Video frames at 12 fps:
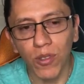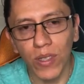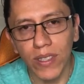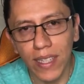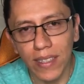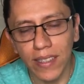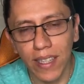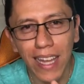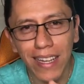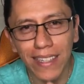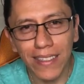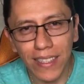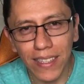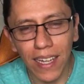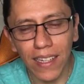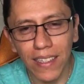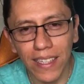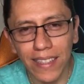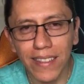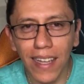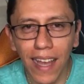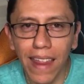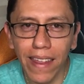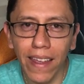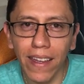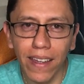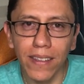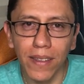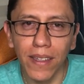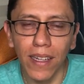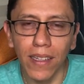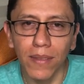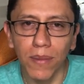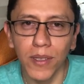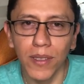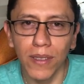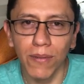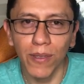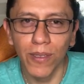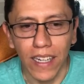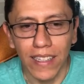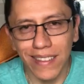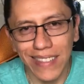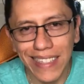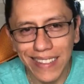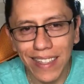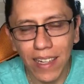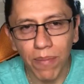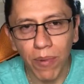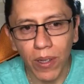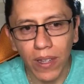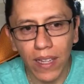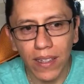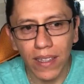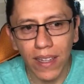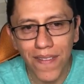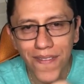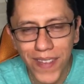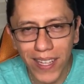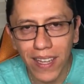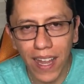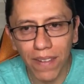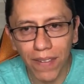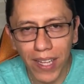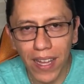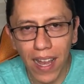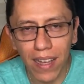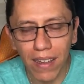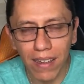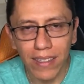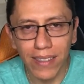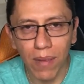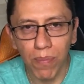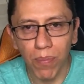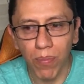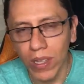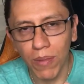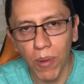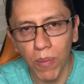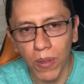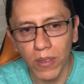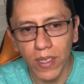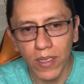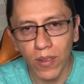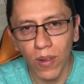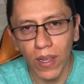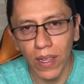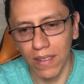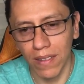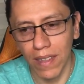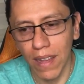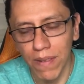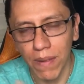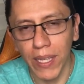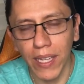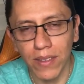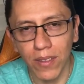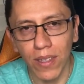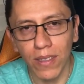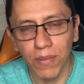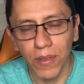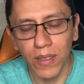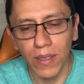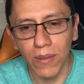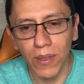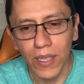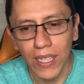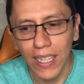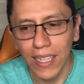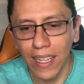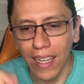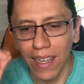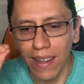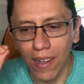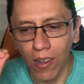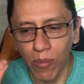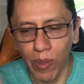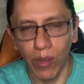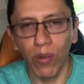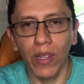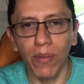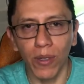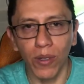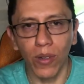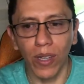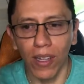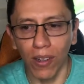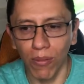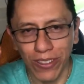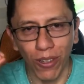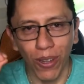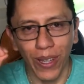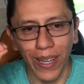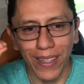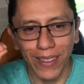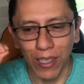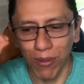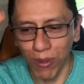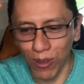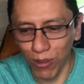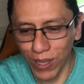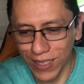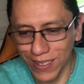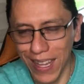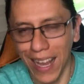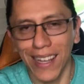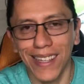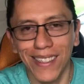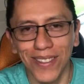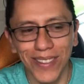Because I do believe, more than in destiny, I believe in synchronicities and coincidence. At the moment in which you launch an intention to do something or to modify something in your life, to work on something, and for some reason you go to the